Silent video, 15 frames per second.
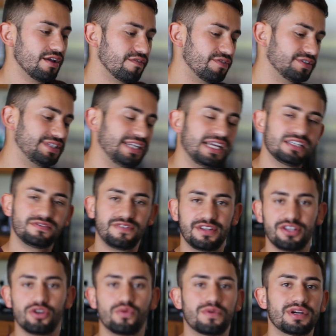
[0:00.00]
For today's
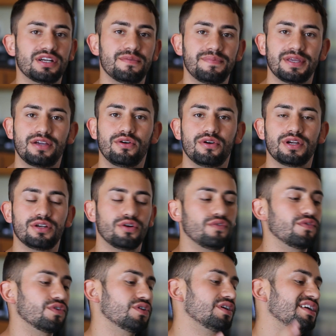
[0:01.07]
video we're going to be going
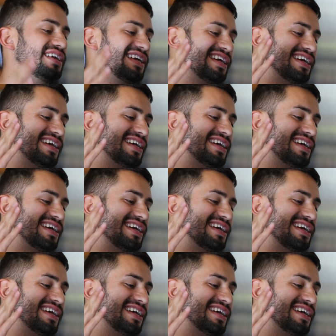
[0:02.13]
over